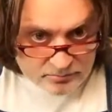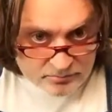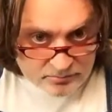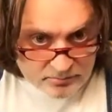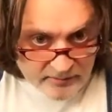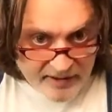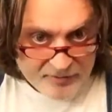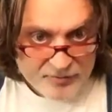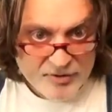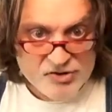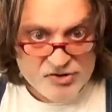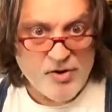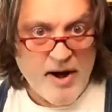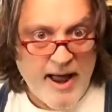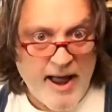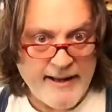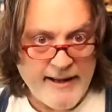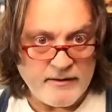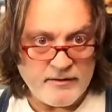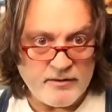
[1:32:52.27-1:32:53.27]
and
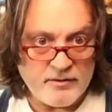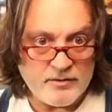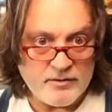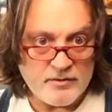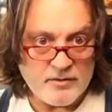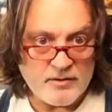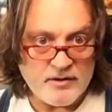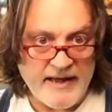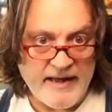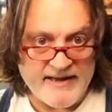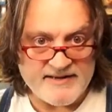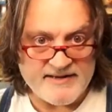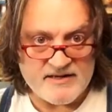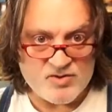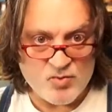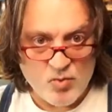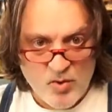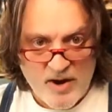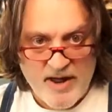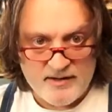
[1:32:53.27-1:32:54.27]
retract as it's
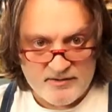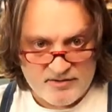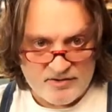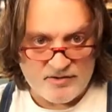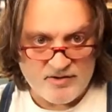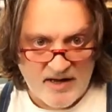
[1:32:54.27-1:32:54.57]
wet and,